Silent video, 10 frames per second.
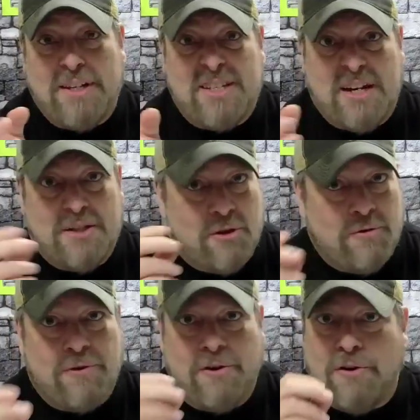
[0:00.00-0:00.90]
write scenes
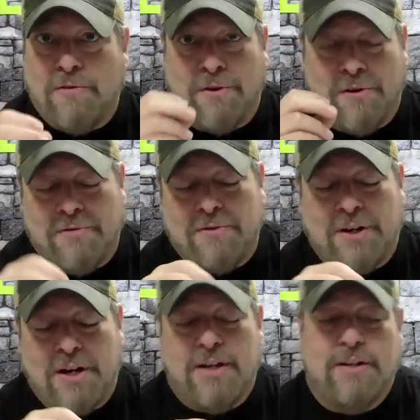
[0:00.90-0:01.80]
over and over and
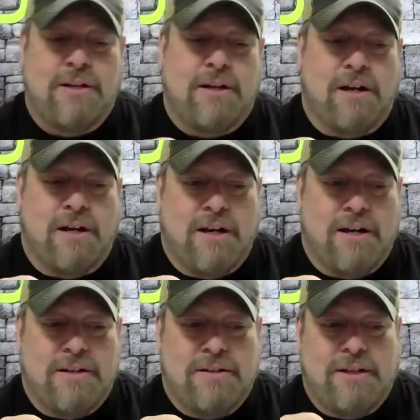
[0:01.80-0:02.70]
over again.
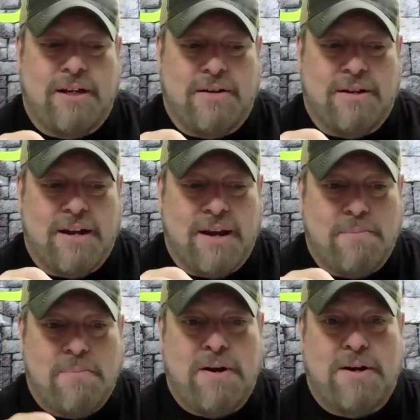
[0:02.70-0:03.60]
And then
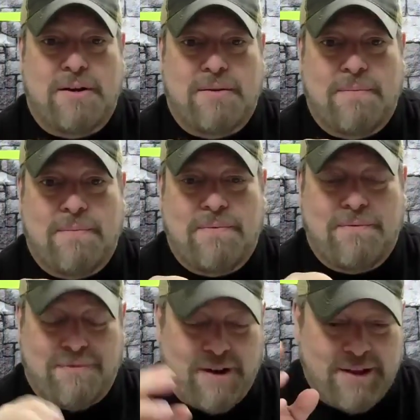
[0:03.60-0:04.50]
I
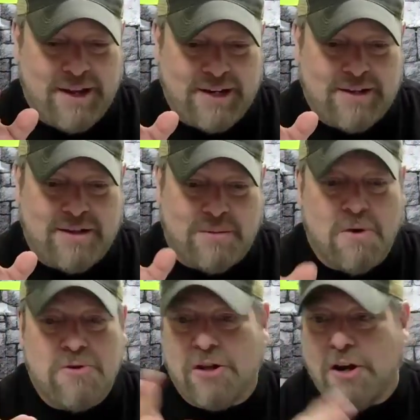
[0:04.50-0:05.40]
find like the
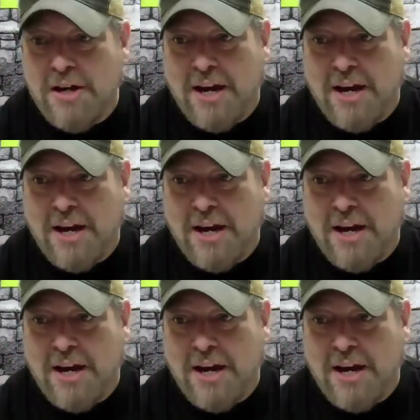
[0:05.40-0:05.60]
most